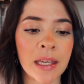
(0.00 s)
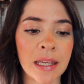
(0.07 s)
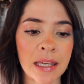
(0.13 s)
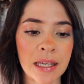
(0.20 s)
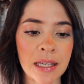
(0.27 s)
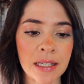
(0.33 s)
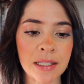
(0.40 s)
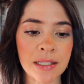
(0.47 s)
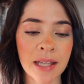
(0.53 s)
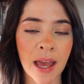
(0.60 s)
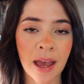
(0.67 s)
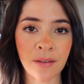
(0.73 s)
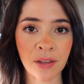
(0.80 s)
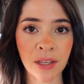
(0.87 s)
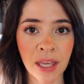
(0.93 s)
is
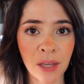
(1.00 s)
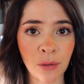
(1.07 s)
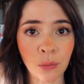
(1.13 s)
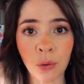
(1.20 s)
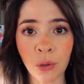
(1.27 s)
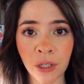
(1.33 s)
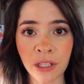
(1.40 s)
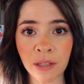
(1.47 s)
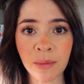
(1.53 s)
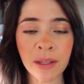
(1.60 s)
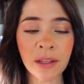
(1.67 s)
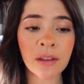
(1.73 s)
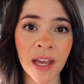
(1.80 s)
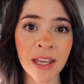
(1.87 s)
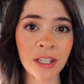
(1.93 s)
having a rolling
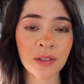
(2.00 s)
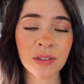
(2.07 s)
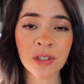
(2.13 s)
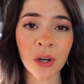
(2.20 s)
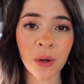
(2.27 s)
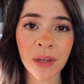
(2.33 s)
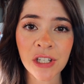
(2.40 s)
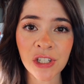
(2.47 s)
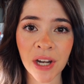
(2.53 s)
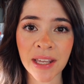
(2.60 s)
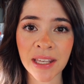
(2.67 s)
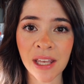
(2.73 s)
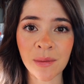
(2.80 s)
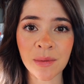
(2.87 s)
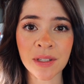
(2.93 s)
mill. I used to always try
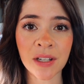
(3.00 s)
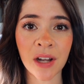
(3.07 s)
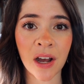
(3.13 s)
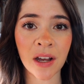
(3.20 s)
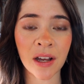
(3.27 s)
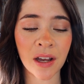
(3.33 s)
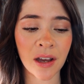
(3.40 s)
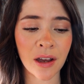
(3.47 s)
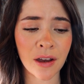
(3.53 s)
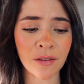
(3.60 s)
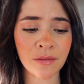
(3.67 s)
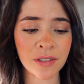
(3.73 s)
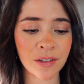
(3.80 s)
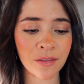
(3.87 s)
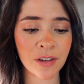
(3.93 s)
and keep stock
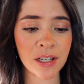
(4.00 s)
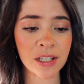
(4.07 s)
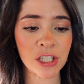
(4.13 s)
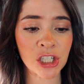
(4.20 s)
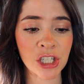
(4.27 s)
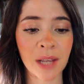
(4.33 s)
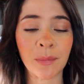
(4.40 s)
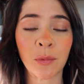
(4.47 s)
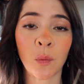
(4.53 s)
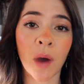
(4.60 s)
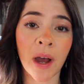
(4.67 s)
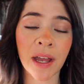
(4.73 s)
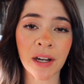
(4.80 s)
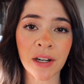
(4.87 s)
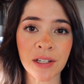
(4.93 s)
of different shaped
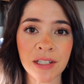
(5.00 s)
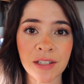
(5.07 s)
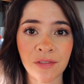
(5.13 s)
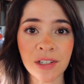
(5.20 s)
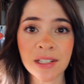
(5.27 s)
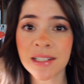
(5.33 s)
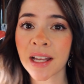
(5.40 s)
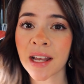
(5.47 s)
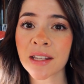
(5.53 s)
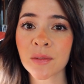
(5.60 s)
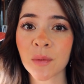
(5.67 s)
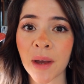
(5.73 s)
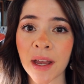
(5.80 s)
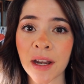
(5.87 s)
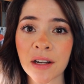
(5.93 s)
wires, different size
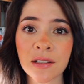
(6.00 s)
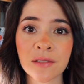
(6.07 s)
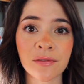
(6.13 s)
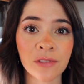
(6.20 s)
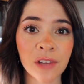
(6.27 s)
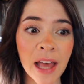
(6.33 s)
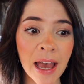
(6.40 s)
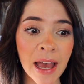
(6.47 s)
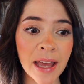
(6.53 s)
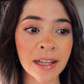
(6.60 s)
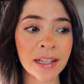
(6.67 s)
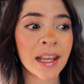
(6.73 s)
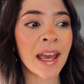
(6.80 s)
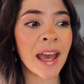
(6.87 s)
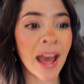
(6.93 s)
wires,
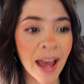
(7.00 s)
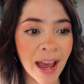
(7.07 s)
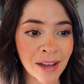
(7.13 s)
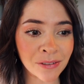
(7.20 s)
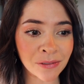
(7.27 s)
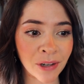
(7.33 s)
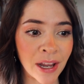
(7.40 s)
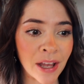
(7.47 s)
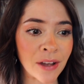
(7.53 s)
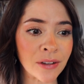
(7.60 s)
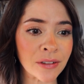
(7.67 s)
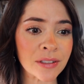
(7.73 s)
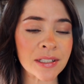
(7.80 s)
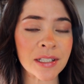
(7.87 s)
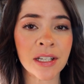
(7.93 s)
flat, half
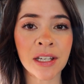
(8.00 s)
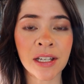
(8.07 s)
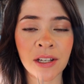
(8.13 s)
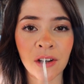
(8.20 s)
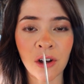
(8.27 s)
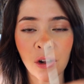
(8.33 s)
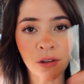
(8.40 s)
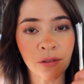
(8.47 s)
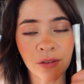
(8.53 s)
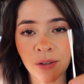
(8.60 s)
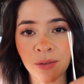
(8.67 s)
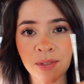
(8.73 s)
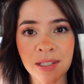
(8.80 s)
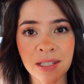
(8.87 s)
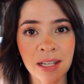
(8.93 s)
round, all of
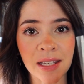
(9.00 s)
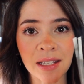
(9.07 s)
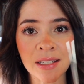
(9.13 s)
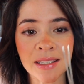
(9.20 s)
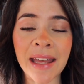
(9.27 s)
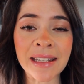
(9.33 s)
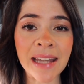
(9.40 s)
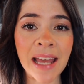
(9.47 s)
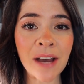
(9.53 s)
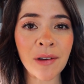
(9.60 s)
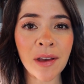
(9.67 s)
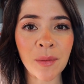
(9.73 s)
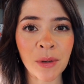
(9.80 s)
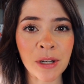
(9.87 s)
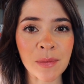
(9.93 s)
those things. And now
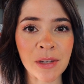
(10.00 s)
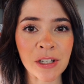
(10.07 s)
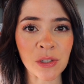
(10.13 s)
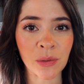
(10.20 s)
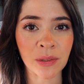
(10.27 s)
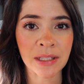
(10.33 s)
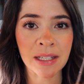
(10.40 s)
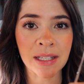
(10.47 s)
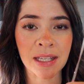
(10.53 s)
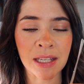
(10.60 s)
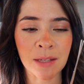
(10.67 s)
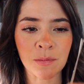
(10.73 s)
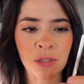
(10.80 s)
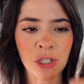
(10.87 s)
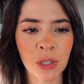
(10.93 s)
I pretty much only
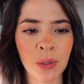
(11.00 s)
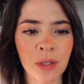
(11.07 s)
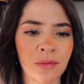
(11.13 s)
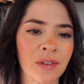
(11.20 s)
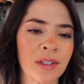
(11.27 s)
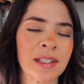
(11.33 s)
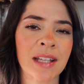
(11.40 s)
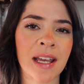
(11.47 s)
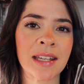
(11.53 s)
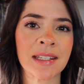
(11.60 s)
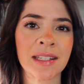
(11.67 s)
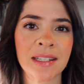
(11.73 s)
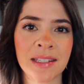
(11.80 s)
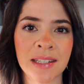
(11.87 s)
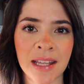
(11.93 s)
keep 2 different sizes